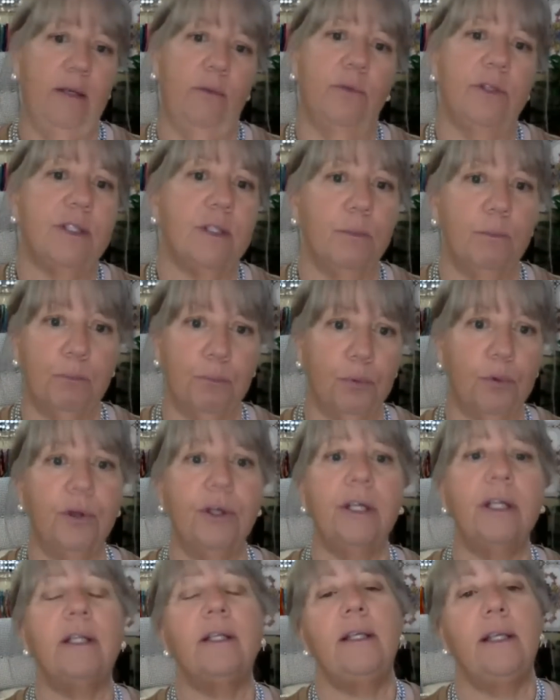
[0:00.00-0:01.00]
That was a
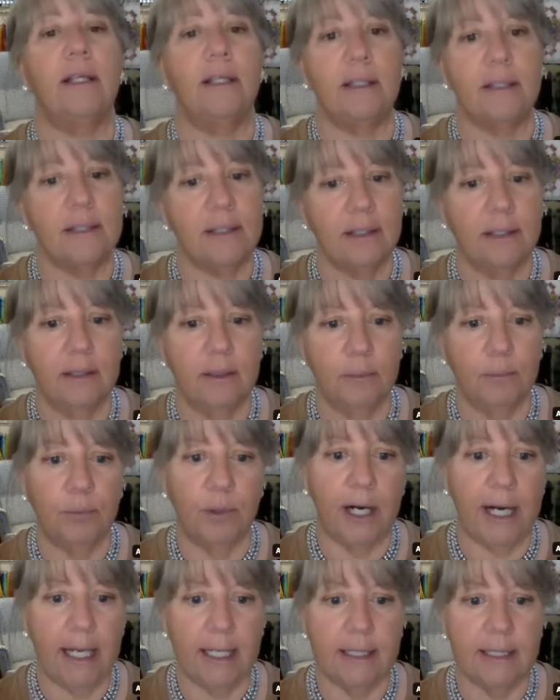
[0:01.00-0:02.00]
brilliant
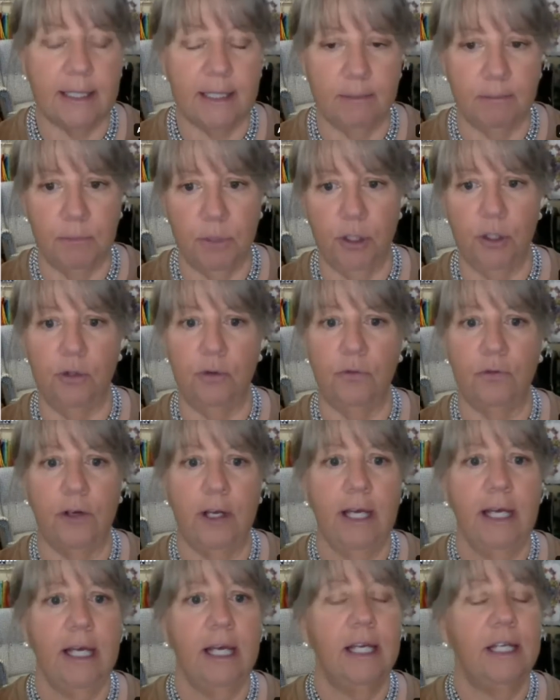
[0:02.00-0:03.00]
branding move.
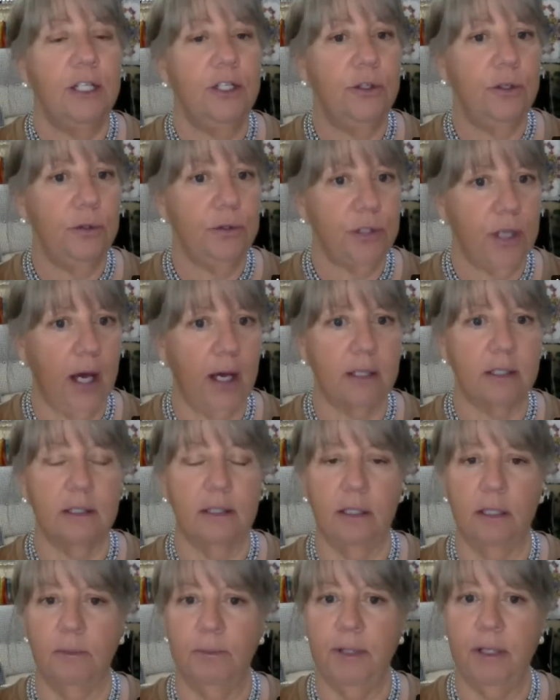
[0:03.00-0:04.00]
You
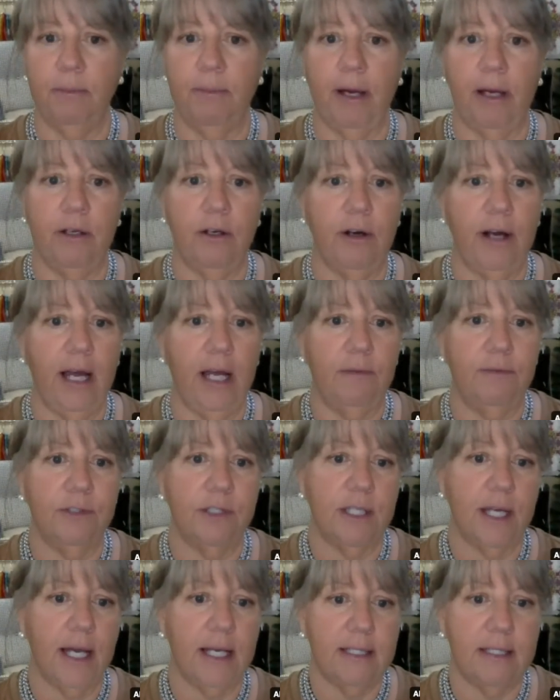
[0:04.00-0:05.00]
talked a little bit about your
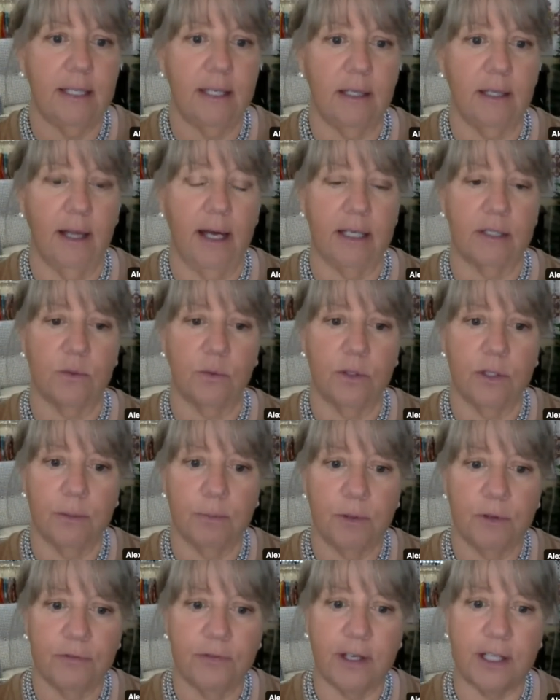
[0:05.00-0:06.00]
advertising class where
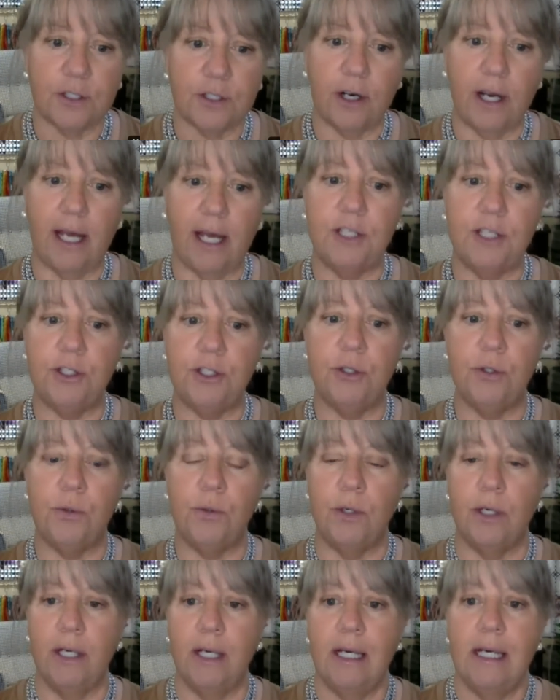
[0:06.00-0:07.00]
the professor had
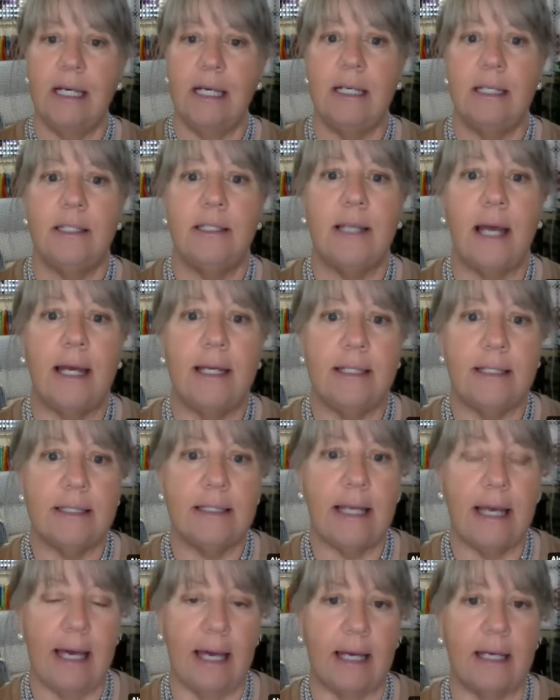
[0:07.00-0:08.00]
you
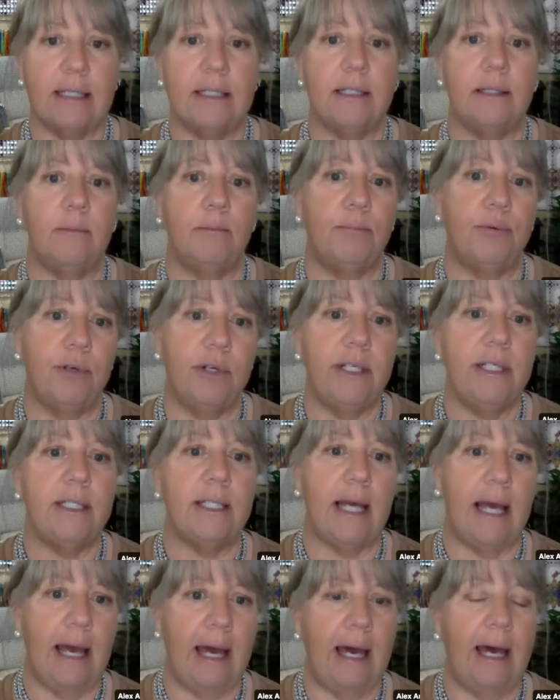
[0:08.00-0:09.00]
dissect
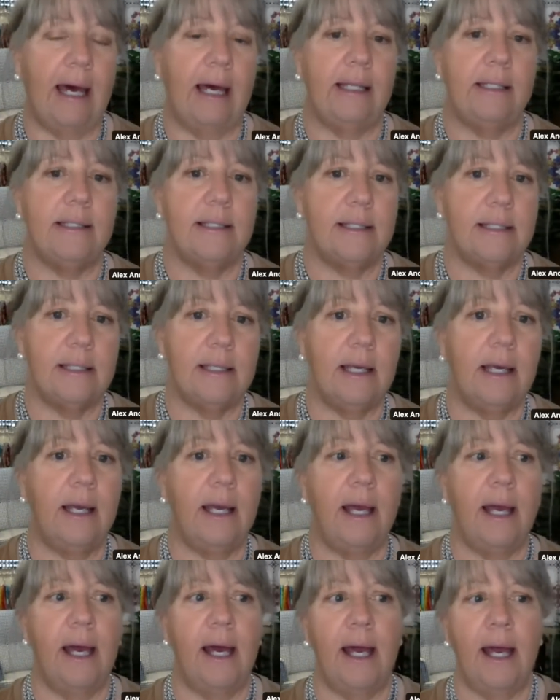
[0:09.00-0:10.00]
print ads
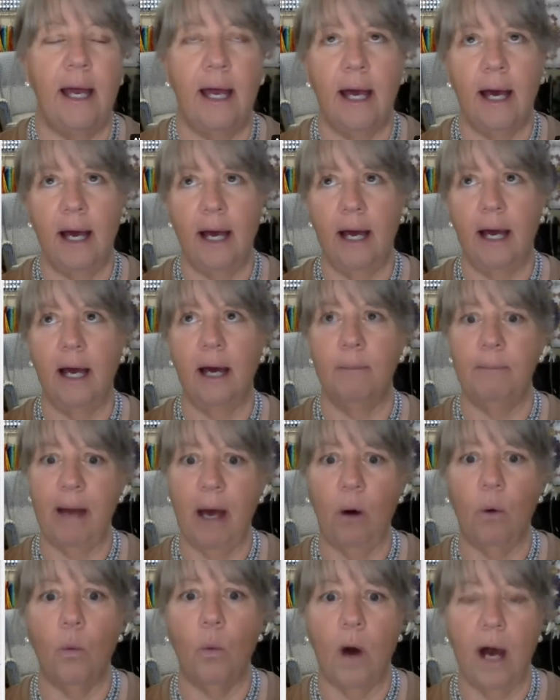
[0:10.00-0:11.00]

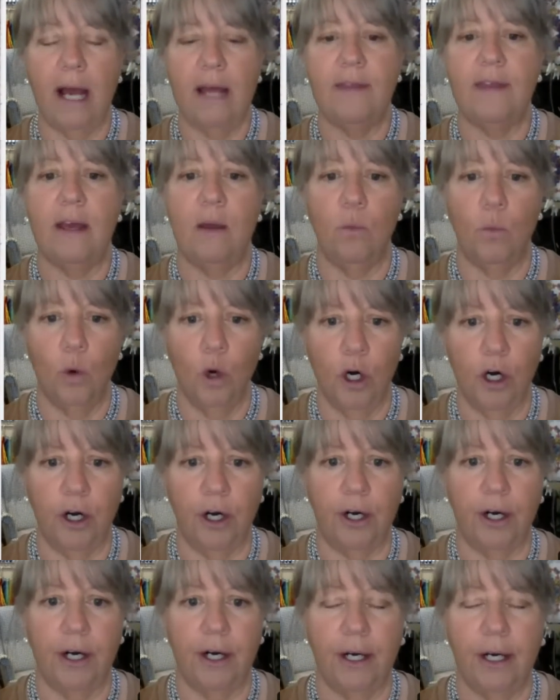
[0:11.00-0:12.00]
about why they
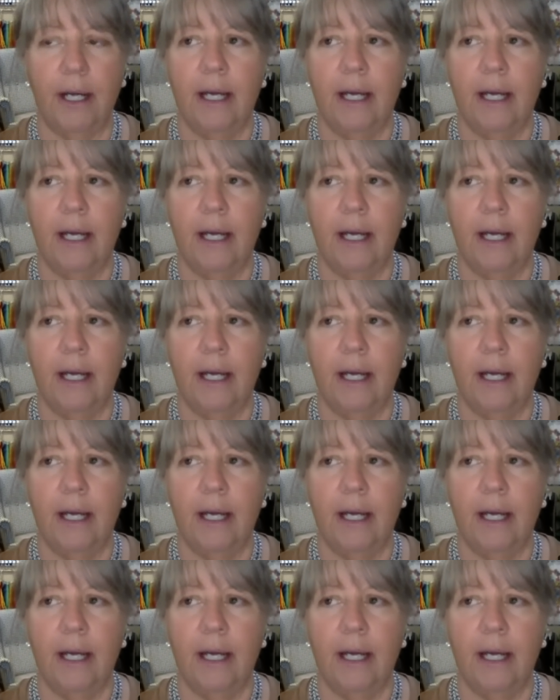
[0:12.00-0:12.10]
work.